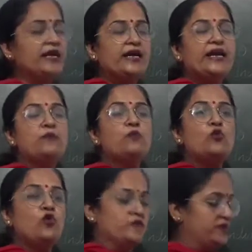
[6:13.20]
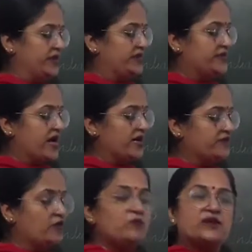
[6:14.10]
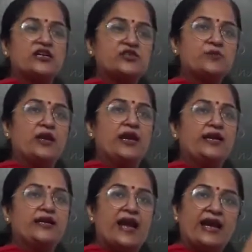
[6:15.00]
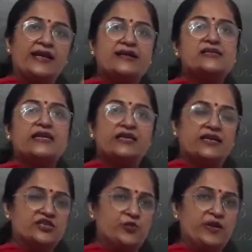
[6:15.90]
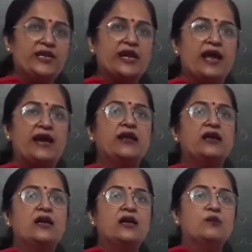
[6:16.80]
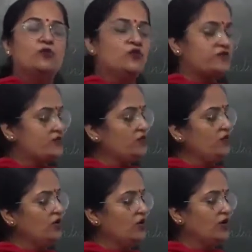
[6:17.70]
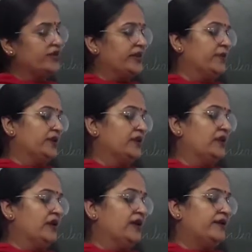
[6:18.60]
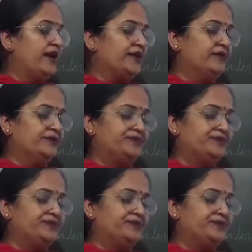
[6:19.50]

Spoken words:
It moves. It starts from Kashmir. It enters in Kashmir and moves to Tibet. Right?